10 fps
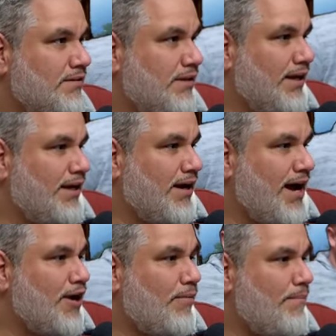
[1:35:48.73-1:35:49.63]
Like,
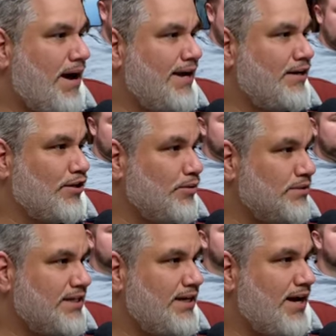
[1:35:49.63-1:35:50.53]
I don't mind
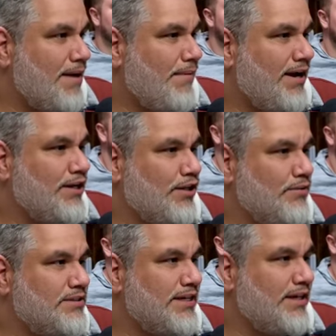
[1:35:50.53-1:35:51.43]
losing. I mind
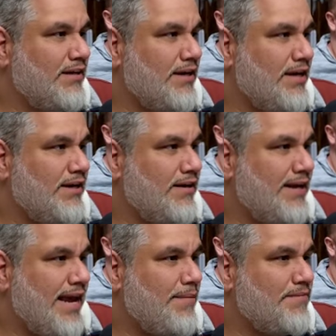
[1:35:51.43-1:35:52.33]
losing in
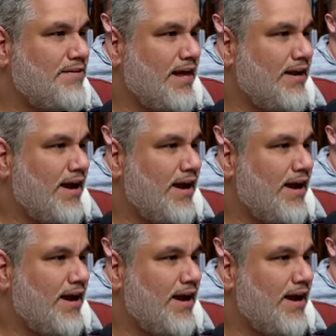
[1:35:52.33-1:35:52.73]
games that